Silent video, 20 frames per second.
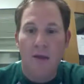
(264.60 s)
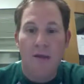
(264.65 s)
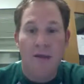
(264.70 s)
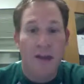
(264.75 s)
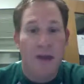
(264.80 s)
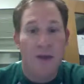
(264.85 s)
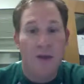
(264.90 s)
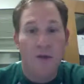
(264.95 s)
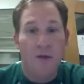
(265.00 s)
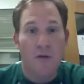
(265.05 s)

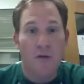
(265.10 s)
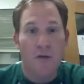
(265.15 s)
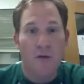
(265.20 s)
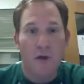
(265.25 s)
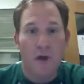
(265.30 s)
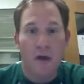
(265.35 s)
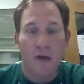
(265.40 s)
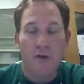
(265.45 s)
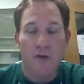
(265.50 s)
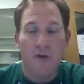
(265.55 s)

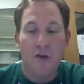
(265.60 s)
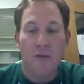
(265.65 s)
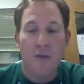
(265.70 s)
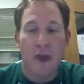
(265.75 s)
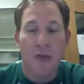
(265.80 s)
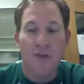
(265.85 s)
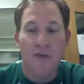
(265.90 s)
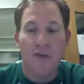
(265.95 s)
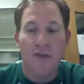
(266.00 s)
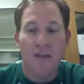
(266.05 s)
Daniel
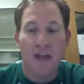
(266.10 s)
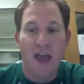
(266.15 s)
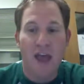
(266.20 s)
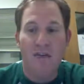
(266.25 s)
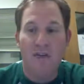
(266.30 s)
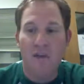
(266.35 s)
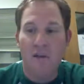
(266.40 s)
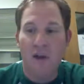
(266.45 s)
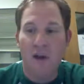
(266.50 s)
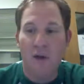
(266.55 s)
took Matthew
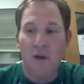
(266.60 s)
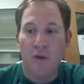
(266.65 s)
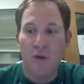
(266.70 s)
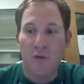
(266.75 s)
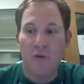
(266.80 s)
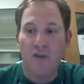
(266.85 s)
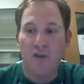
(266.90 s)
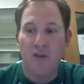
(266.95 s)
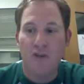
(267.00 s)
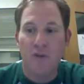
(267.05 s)
Stafford. I
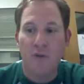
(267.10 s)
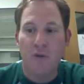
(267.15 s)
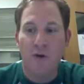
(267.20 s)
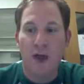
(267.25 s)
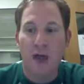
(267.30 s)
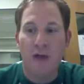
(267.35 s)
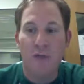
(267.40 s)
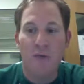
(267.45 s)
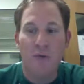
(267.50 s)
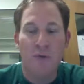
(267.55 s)
know he was
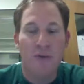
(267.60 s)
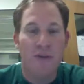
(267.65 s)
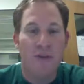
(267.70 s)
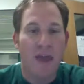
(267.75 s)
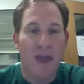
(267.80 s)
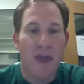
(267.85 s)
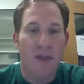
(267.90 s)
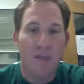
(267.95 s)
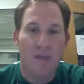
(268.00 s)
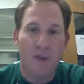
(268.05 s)
super happy
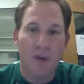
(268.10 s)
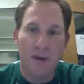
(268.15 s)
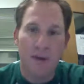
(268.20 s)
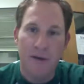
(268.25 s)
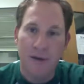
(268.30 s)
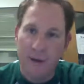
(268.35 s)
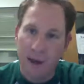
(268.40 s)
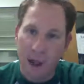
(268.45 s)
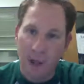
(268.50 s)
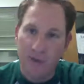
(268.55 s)
with that,
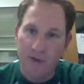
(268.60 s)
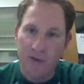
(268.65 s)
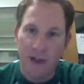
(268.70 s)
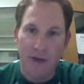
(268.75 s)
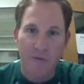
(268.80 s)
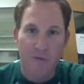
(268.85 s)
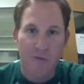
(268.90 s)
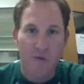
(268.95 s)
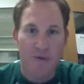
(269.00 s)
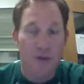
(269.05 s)
but now
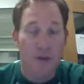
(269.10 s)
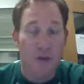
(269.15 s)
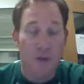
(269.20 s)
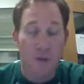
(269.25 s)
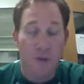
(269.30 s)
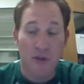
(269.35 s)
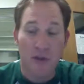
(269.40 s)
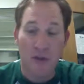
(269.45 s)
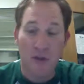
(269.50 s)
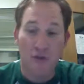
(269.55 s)
Stafford's
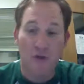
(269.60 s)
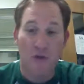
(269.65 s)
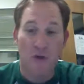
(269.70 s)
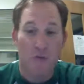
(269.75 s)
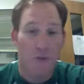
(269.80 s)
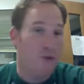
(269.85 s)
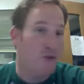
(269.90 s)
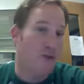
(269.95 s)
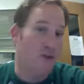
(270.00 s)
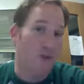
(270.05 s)
dealing with an
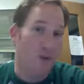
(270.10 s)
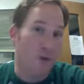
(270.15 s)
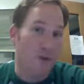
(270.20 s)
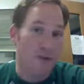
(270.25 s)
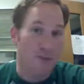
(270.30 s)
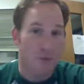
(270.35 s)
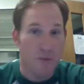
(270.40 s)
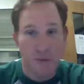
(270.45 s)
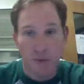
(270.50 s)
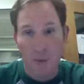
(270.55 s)
injury, which of
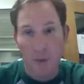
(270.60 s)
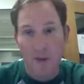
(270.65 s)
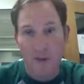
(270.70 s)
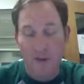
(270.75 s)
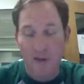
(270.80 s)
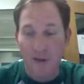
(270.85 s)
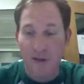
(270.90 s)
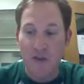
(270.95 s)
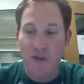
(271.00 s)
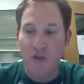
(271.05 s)
course was
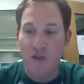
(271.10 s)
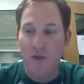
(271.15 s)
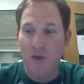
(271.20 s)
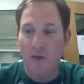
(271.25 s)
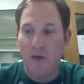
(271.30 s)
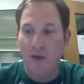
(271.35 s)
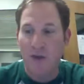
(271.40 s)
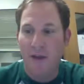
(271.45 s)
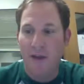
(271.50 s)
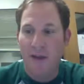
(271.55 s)
always an
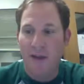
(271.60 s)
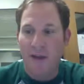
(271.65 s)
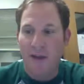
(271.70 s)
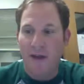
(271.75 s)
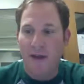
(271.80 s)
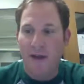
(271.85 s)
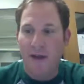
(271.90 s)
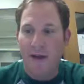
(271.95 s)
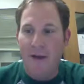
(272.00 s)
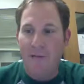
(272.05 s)
issue.
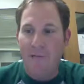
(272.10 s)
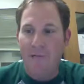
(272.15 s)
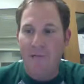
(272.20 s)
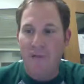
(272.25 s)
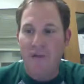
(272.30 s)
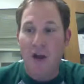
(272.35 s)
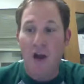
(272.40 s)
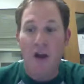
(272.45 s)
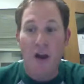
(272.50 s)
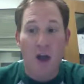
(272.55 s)

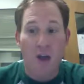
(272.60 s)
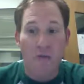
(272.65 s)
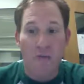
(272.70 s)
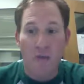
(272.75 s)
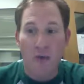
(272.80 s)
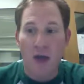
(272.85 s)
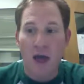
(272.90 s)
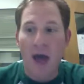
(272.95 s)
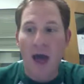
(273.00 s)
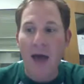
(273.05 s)
Started
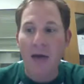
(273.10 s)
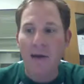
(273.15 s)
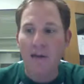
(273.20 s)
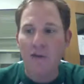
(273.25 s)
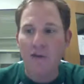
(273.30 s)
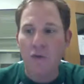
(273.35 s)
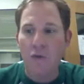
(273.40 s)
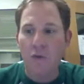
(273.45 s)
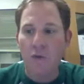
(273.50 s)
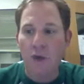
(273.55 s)
off real
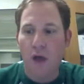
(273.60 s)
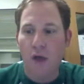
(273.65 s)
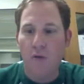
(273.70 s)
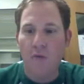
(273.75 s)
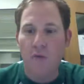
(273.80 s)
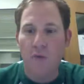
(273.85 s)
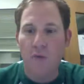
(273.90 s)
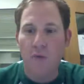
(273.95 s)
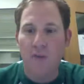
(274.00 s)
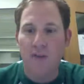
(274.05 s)
hot, has cooled
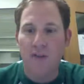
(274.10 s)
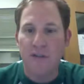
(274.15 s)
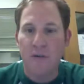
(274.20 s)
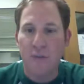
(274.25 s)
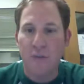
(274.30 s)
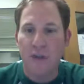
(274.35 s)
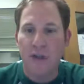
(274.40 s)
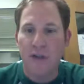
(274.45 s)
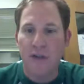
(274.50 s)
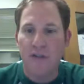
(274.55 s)
off in
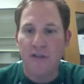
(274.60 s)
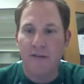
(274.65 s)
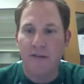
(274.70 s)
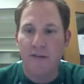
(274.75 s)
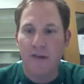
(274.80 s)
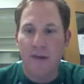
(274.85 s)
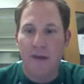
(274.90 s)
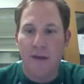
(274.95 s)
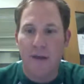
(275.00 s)
recent weeks.